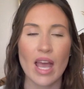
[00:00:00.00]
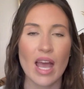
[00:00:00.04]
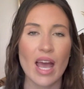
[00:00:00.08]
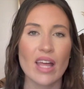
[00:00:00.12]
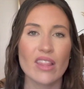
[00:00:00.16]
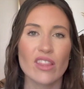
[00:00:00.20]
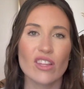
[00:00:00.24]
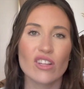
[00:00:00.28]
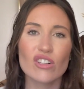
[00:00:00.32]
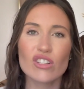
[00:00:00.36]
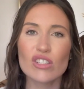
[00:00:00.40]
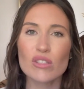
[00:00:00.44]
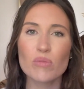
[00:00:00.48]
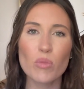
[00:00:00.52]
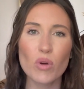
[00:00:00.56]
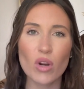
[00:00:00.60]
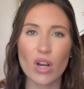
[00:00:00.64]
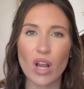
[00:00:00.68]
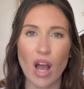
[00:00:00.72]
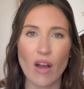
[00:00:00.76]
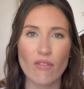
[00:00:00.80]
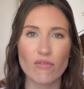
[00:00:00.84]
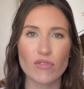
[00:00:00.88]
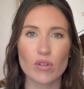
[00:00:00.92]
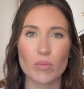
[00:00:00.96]
and then just more
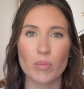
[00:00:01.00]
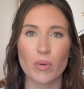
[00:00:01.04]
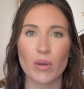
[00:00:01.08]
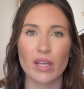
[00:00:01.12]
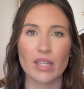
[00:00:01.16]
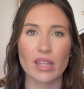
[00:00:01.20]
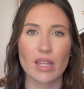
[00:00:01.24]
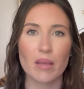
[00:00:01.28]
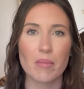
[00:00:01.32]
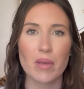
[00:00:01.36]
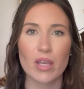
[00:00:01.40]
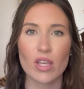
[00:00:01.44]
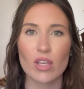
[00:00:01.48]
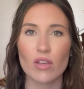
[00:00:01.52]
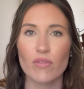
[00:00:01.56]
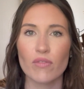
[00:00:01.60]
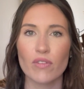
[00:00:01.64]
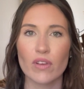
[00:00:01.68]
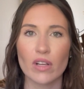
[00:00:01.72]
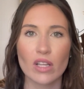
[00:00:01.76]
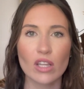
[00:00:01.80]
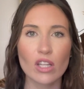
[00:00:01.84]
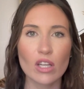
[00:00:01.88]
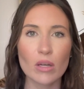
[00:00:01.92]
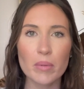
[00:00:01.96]
comfortable. Like they make you
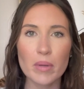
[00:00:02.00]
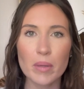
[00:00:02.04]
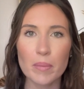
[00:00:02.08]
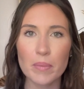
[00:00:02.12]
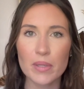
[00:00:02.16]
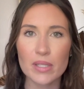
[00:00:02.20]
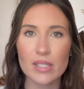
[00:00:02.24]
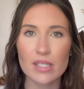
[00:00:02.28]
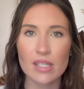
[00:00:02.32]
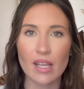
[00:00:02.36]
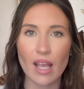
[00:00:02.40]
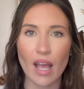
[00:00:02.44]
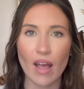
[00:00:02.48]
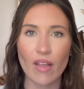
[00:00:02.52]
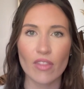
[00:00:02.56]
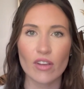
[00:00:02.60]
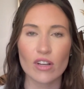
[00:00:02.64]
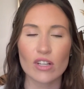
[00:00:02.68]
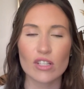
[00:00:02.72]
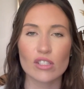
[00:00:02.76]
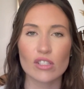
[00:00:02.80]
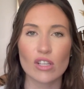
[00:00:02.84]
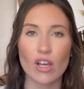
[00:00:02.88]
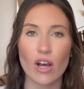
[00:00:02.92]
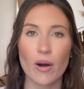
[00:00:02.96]
feel a little bit put together.
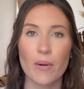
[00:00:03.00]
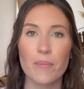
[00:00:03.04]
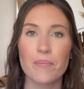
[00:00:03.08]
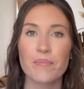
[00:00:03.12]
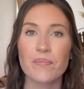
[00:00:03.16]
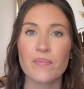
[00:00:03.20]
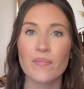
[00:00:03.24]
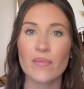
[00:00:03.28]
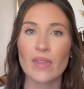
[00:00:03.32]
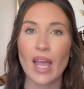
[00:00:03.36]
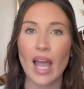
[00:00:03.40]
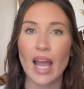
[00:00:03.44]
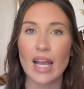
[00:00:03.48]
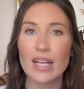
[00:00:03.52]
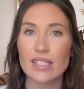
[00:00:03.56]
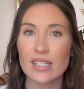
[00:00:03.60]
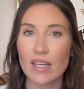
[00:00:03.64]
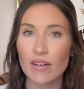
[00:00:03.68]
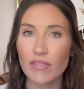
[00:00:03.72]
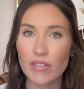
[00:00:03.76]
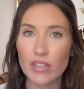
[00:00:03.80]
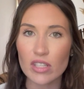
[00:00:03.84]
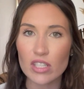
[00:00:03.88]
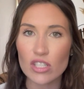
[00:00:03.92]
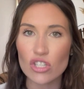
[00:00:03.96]
So I
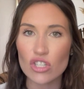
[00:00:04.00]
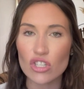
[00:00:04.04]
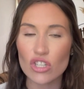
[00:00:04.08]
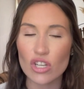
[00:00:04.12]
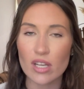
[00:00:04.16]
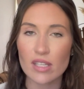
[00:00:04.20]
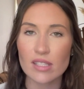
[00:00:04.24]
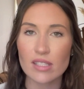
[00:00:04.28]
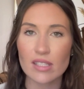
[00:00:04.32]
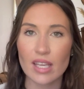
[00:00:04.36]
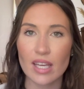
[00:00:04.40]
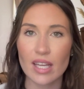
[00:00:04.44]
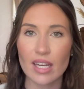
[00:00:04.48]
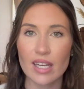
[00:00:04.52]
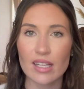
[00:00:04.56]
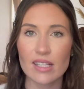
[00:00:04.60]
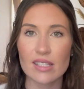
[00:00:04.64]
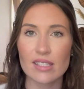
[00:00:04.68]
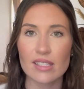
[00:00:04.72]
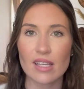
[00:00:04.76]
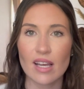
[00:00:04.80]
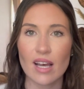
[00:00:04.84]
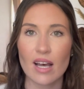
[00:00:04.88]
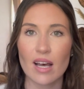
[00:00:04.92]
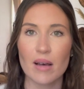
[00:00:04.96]
definitely suggest getting
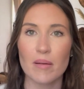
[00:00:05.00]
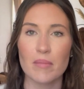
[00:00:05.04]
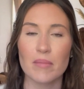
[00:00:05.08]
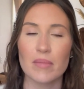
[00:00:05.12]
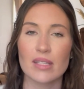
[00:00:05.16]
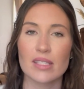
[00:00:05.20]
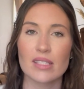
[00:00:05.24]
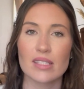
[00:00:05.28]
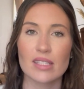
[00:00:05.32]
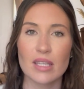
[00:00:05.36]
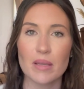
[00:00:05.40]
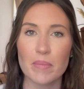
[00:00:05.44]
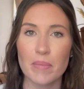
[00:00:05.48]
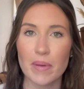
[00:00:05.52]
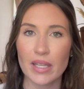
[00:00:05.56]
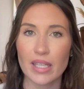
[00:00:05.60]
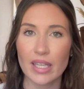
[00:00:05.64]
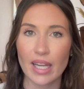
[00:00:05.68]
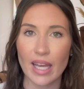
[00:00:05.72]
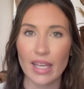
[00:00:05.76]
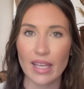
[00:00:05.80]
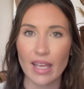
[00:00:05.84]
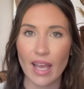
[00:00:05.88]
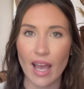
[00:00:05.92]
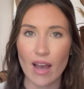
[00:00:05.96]
some sleeping
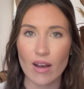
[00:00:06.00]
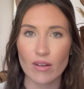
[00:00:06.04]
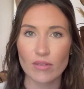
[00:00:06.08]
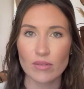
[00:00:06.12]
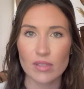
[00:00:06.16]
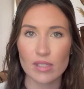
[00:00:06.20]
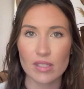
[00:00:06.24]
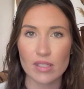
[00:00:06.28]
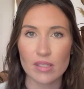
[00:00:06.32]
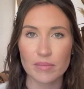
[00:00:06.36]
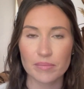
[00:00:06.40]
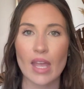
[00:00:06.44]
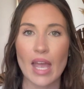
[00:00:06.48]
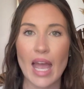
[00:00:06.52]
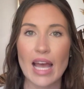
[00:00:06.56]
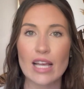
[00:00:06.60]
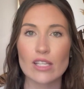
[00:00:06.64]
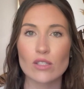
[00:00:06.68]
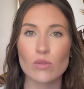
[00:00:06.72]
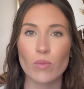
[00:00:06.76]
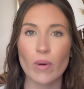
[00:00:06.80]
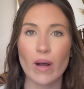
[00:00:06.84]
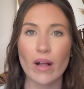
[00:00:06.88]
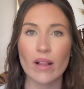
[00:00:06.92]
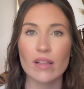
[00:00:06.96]
nightgowns
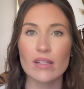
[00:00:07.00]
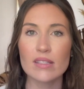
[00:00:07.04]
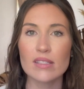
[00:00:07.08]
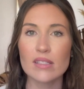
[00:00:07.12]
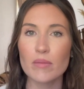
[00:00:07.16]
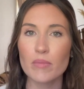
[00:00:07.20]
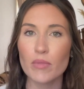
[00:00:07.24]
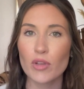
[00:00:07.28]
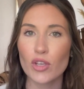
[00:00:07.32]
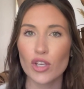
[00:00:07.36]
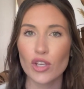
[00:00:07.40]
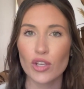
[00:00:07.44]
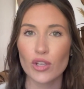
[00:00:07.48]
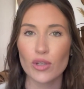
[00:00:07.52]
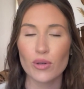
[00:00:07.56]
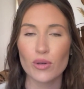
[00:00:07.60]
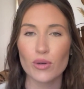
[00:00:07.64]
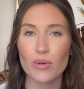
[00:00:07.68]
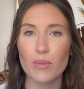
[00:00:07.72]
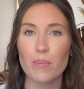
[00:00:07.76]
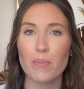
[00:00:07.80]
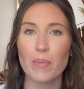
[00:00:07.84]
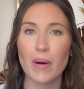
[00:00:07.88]
as well as some cute